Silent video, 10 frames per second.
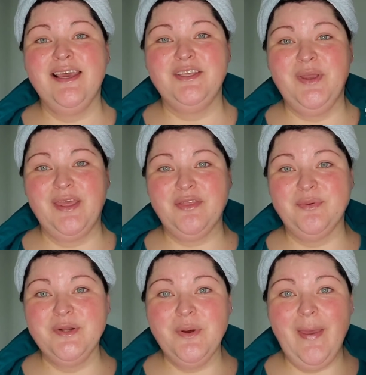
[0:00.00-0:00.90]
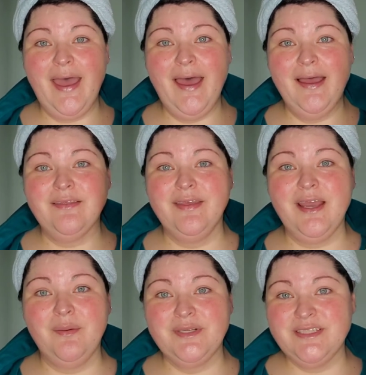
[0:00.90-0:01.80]
You get three to a pack. They
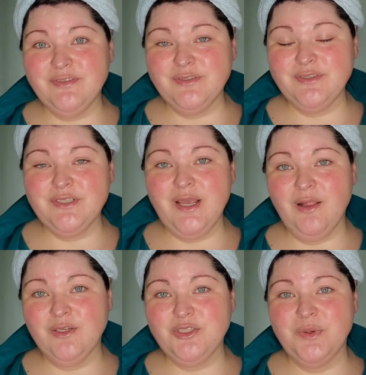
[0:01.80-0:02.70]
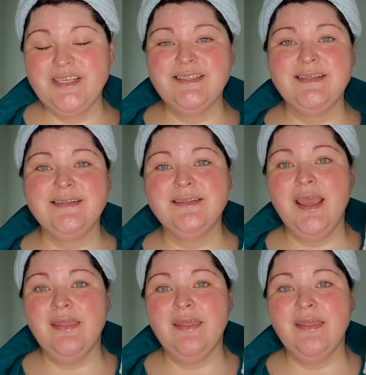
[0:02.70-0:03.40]
come in different color choices.